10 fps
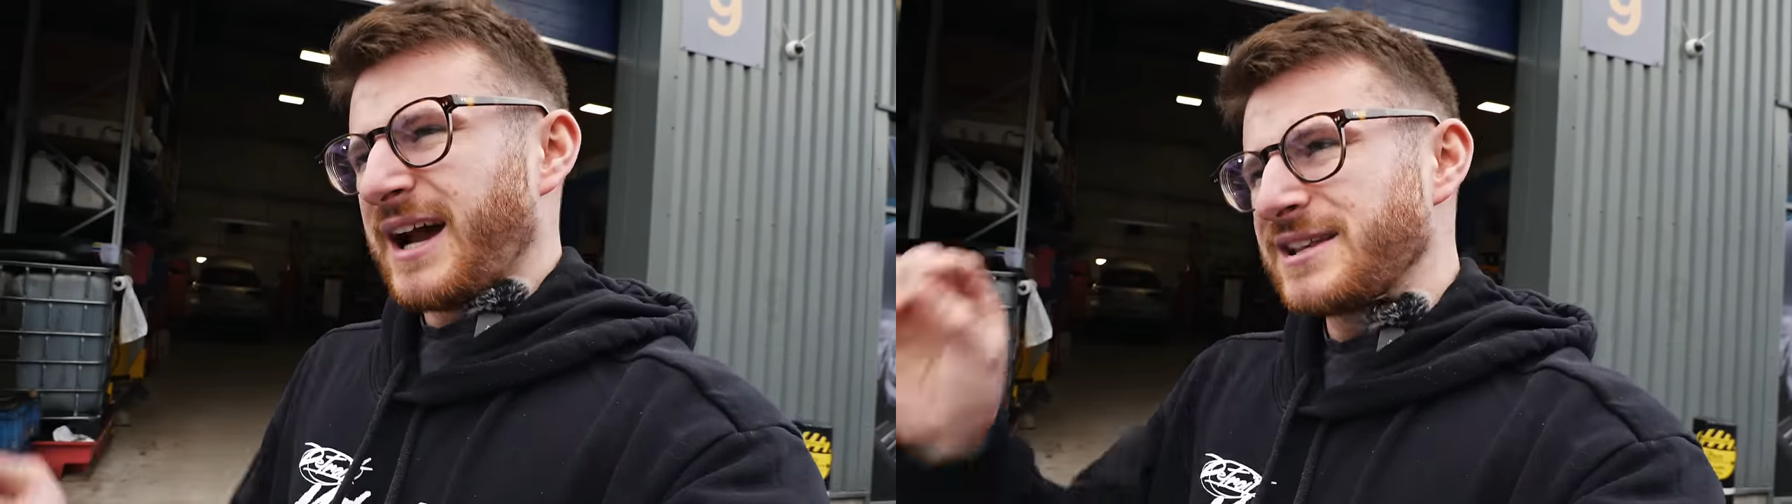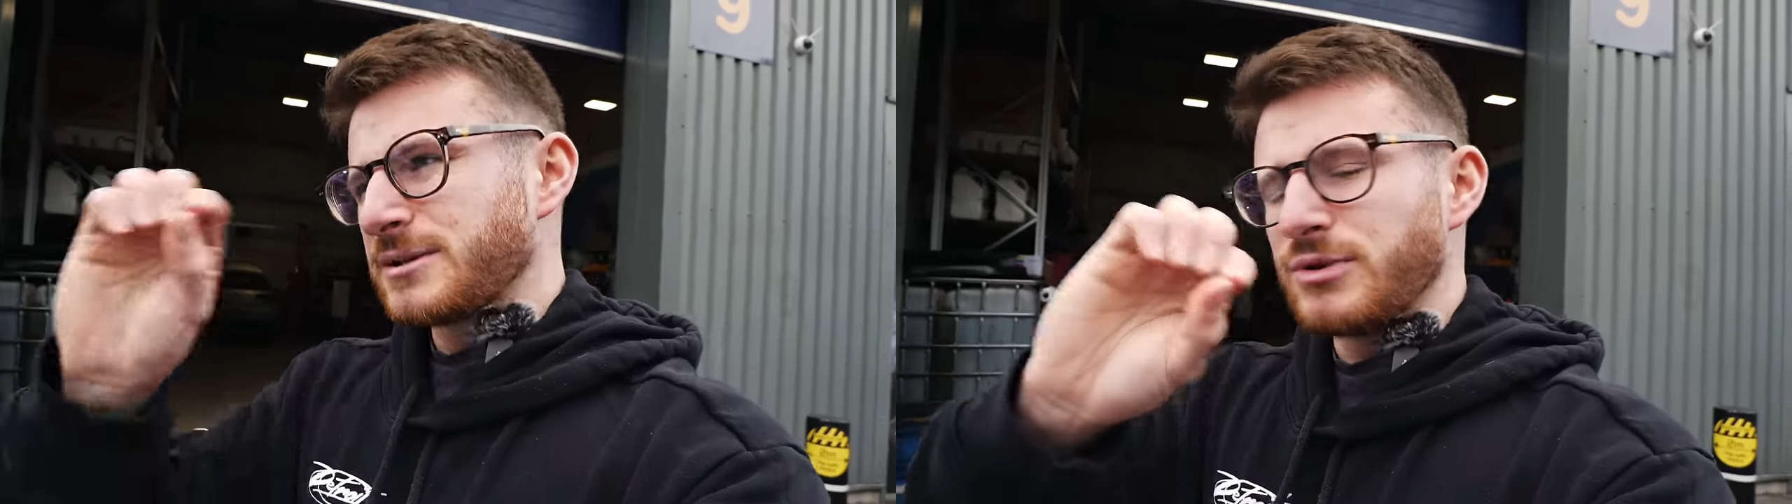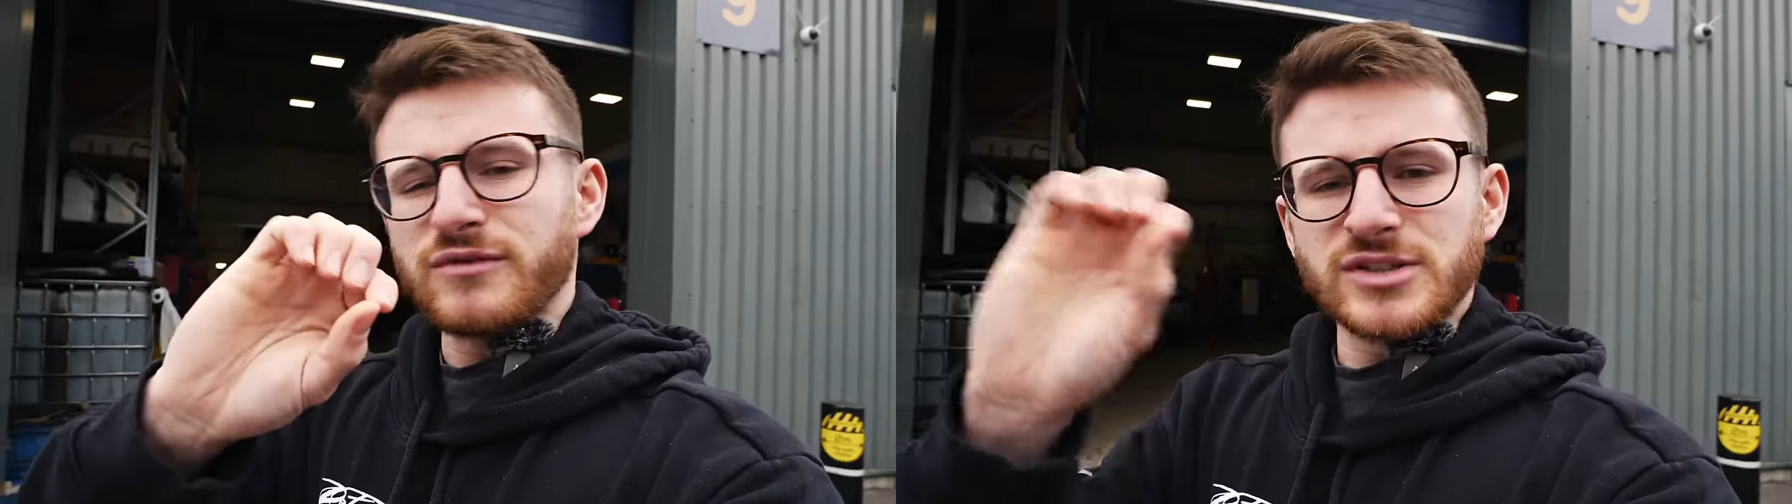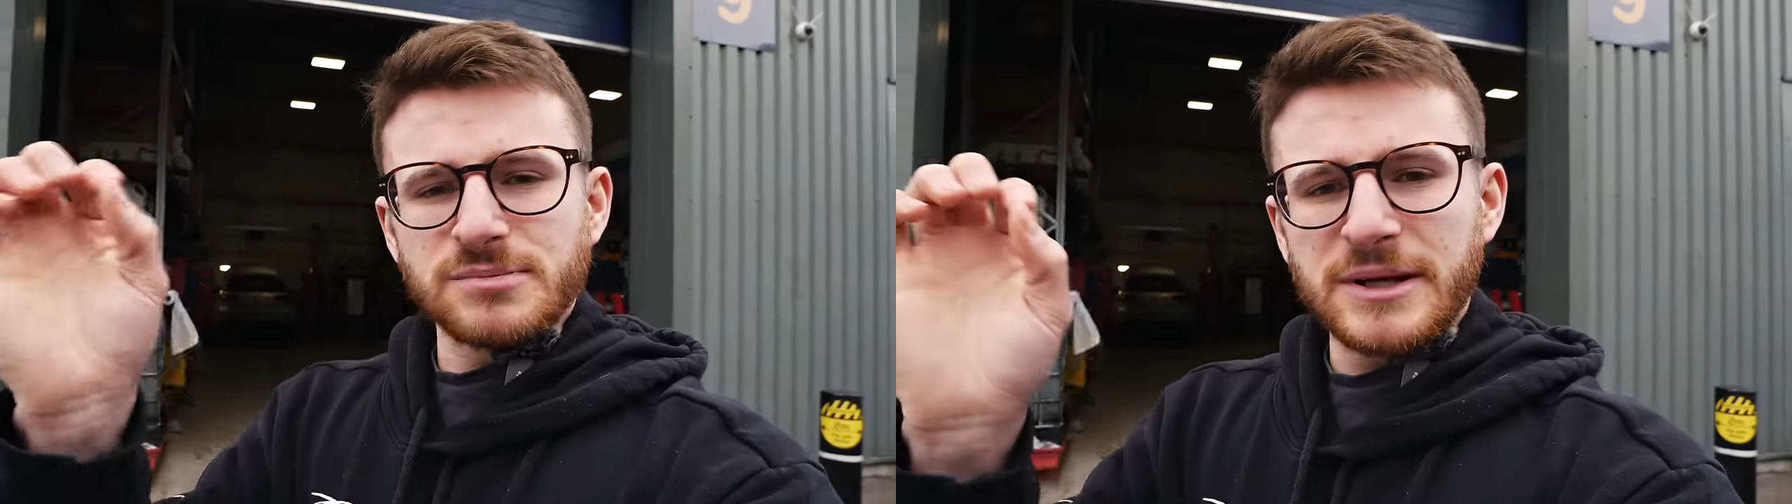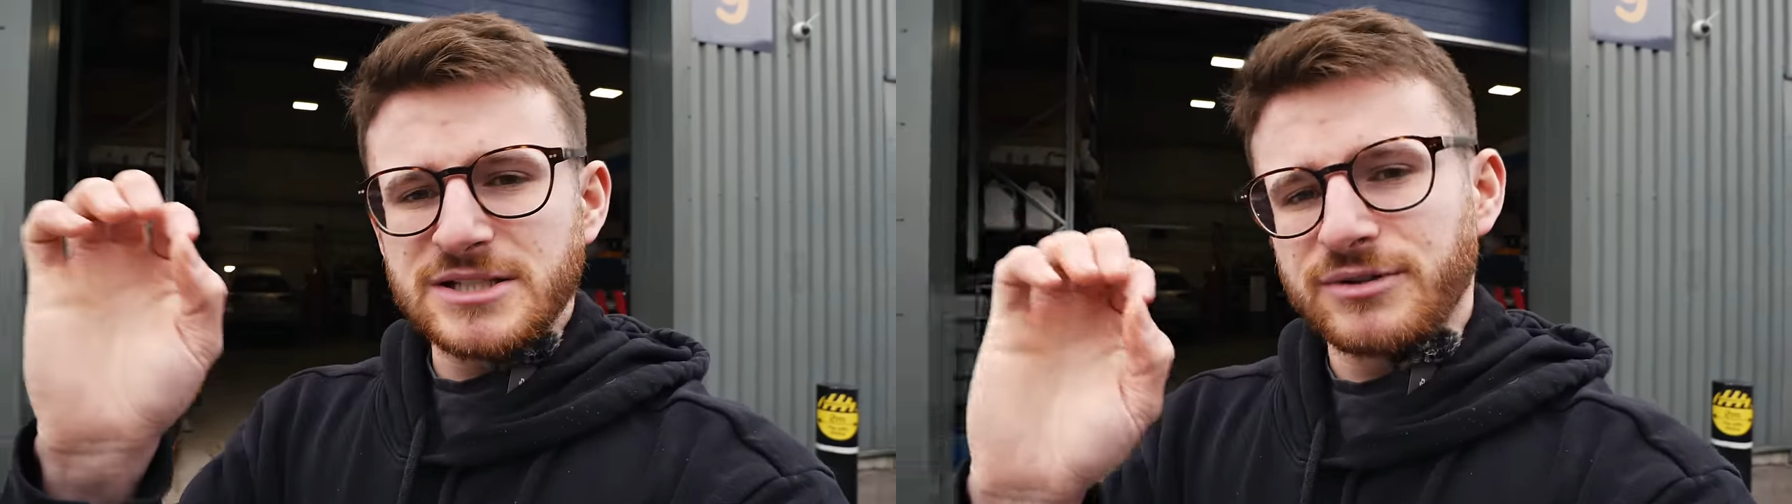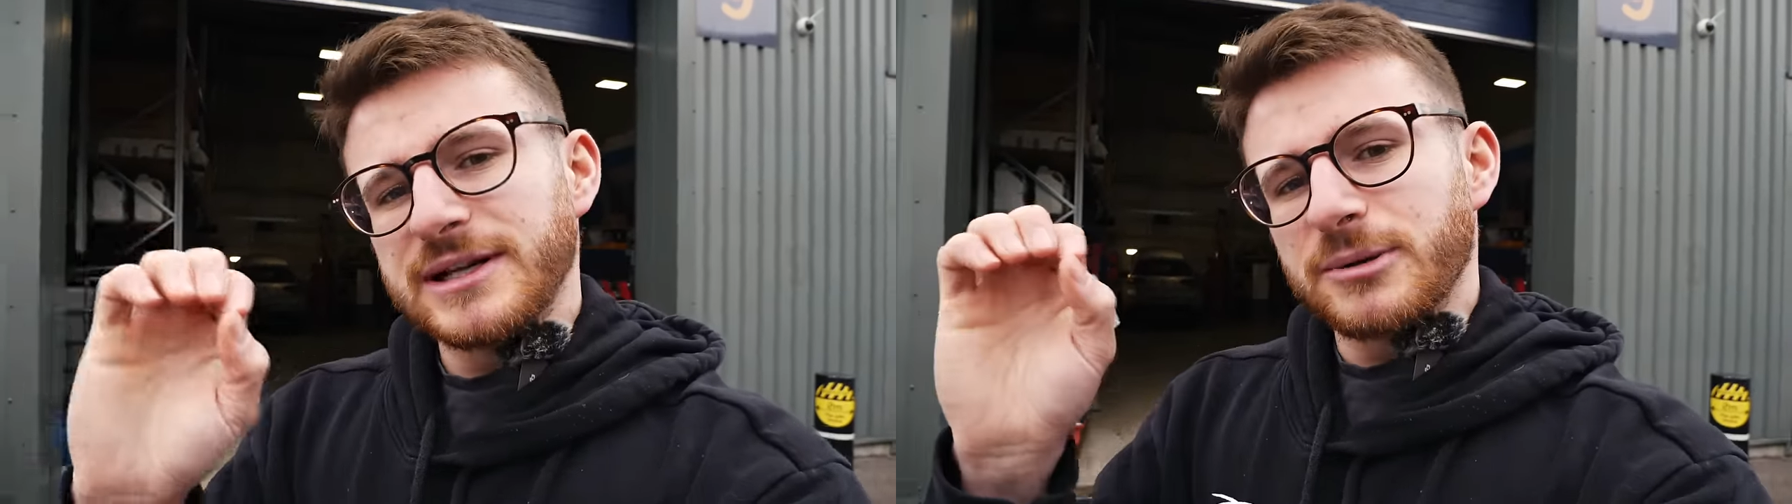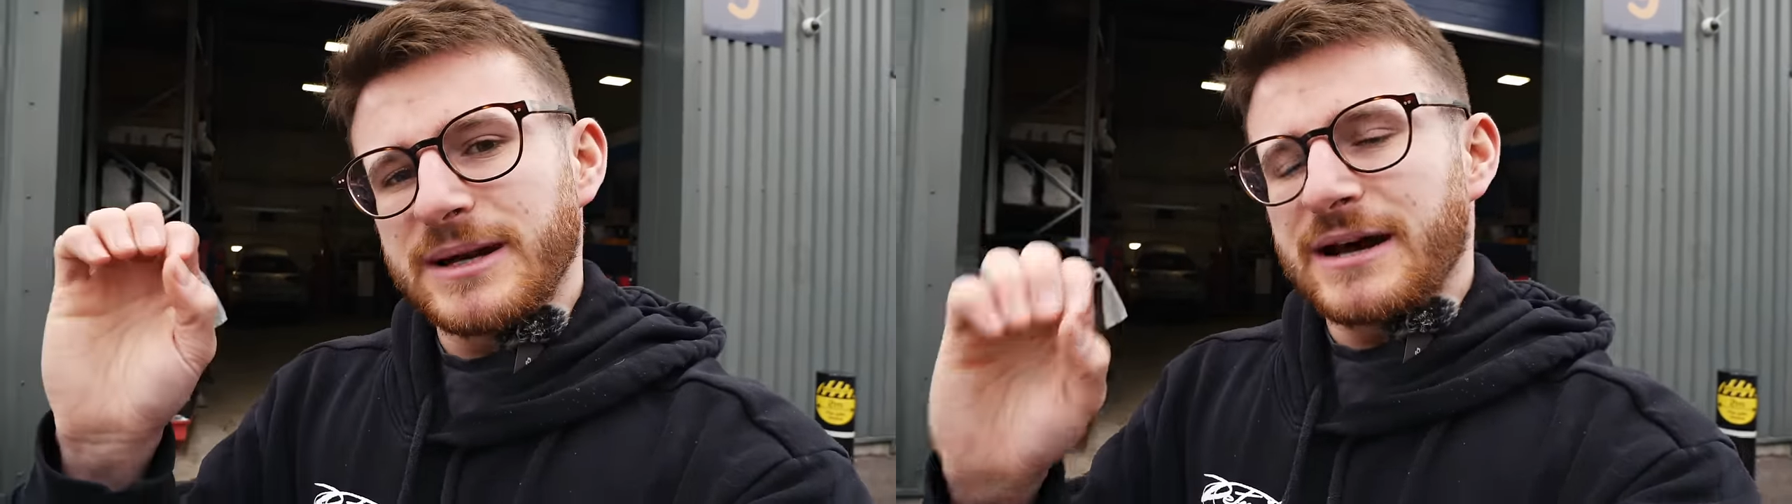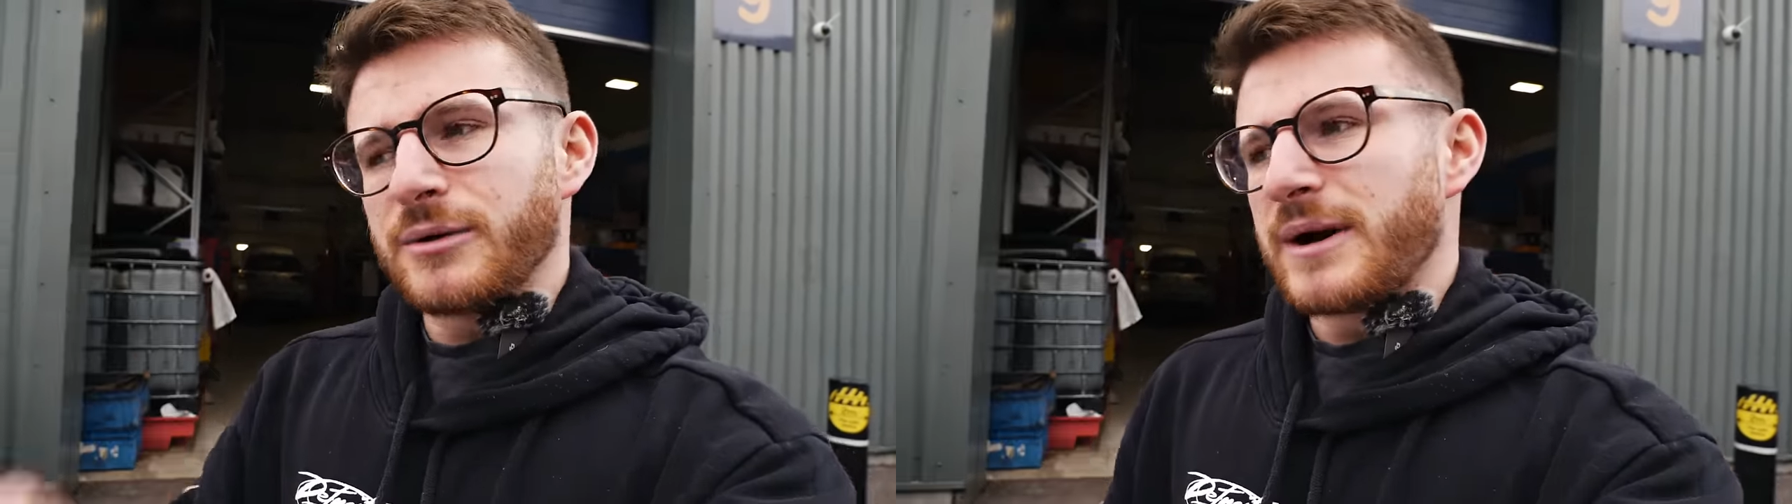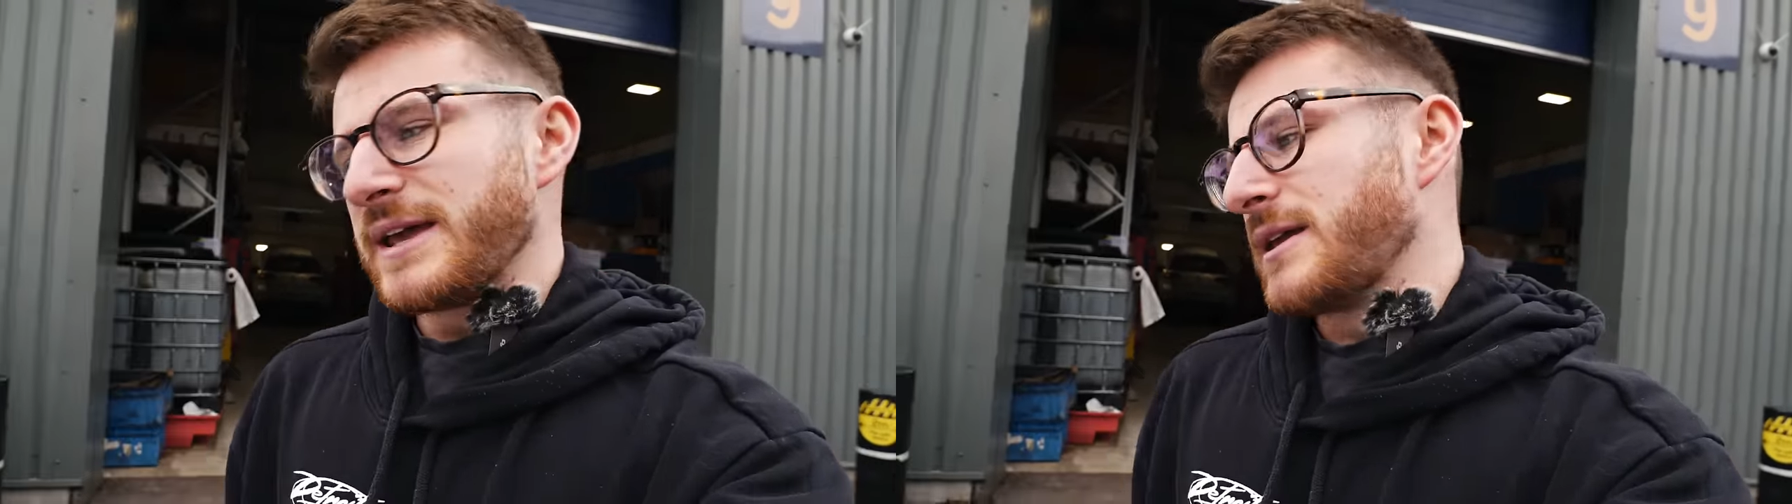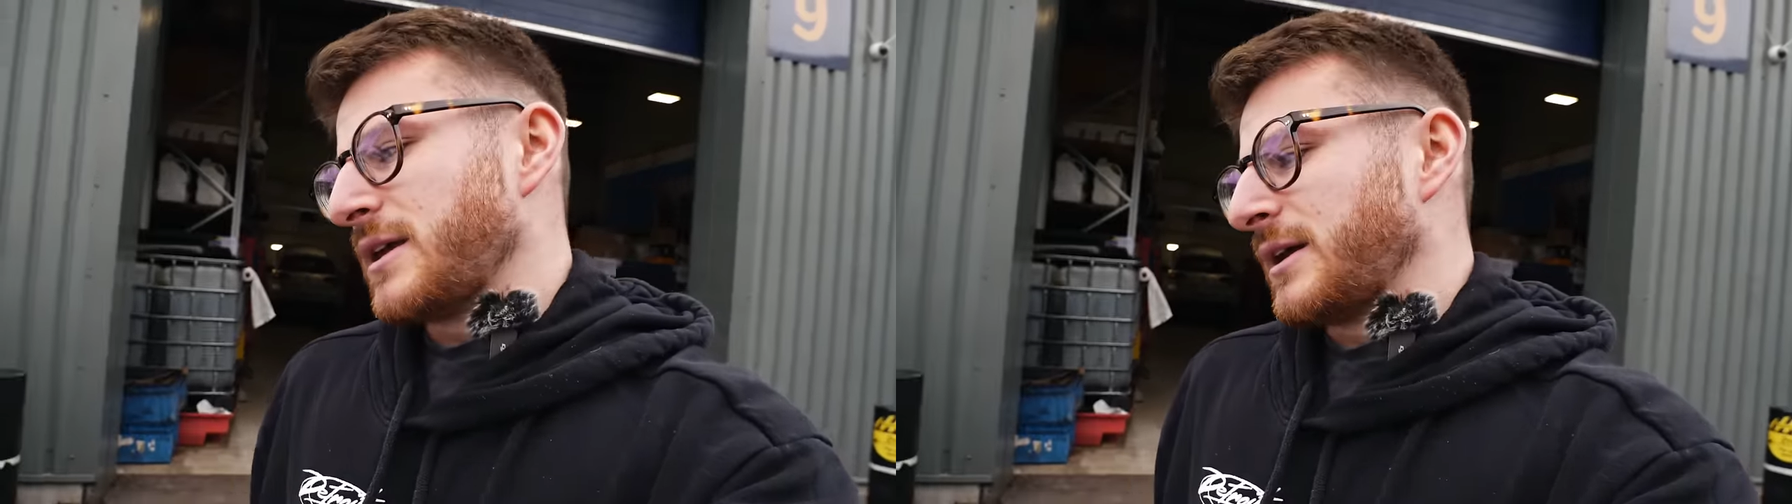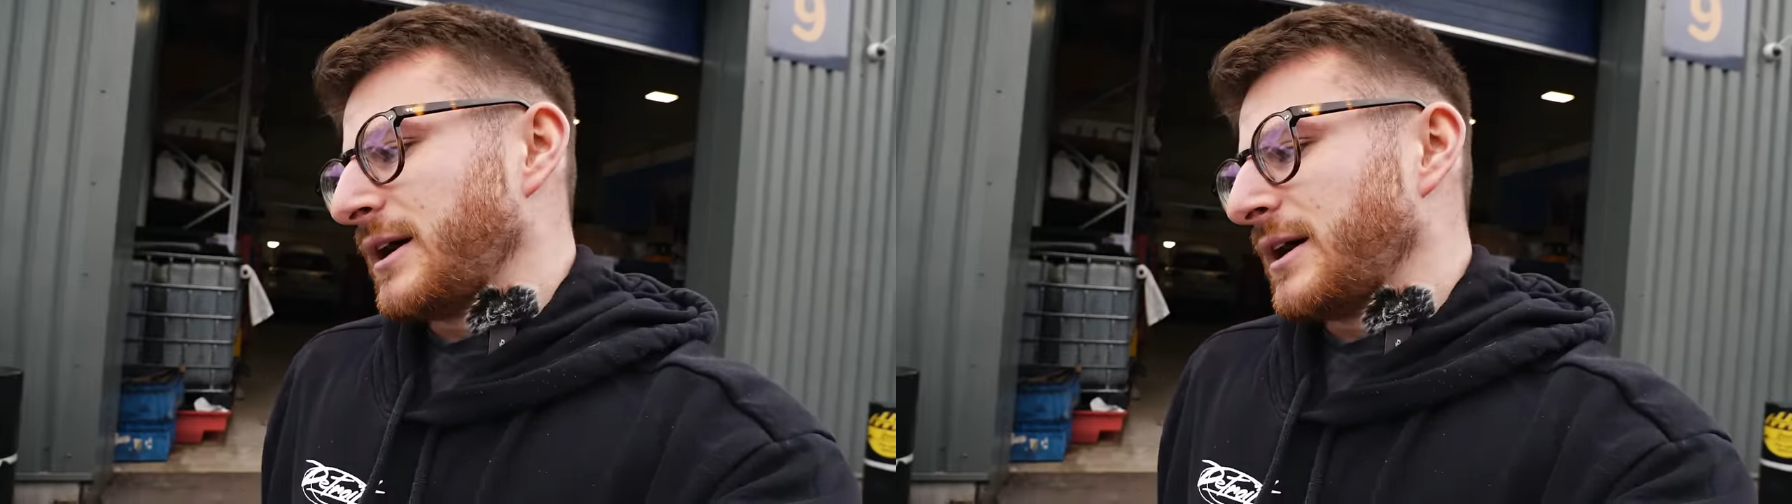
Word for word: Had to move the splitter a little bit out of the way,